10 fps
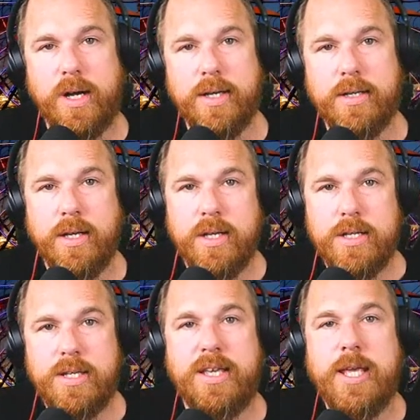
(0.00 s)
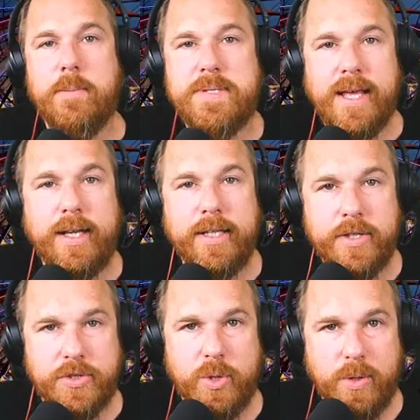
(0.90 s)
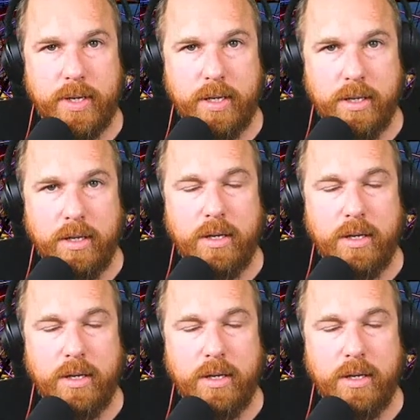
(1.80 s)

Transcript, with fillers: on to keep telling the story